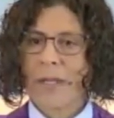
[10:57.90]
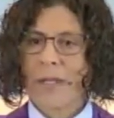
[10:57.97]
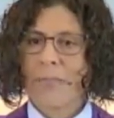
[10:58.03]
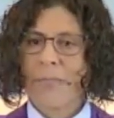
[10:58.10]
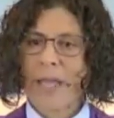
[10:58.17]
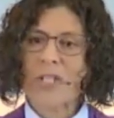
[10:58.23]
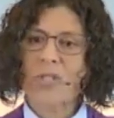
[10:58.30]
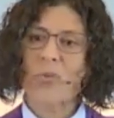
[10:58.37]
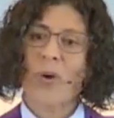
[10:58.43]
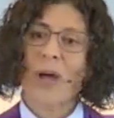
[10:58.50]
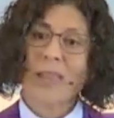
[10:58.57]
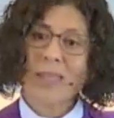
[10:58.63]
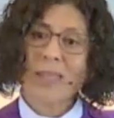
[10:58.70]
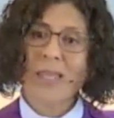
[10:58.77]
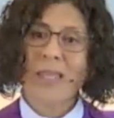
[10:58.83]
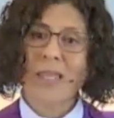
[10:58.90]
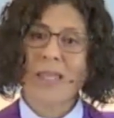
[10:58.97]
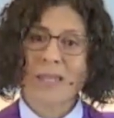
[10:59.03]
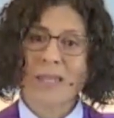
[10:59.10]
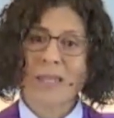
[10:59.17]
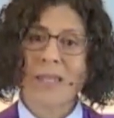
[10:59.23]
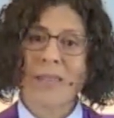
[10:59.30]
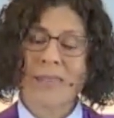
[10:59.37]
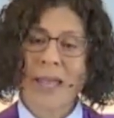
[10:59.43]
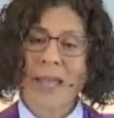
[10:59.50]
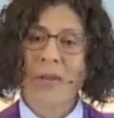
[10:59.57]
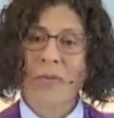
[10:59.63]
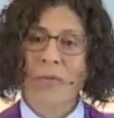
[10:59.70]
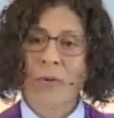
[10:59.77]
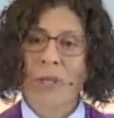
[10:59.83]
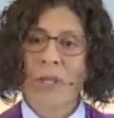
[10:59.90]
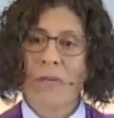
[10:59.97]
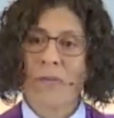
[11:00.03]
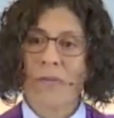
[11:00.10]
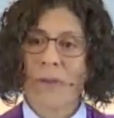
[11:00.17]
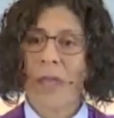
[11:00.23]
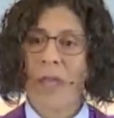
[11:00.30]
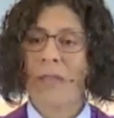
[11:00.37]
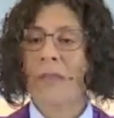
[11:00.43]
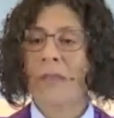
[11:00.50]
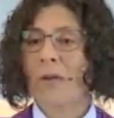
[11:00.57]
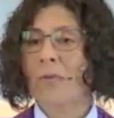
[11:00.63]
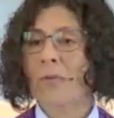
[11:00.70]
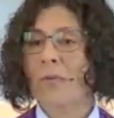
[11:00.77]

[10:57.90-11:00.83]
by dwelling in that grief and then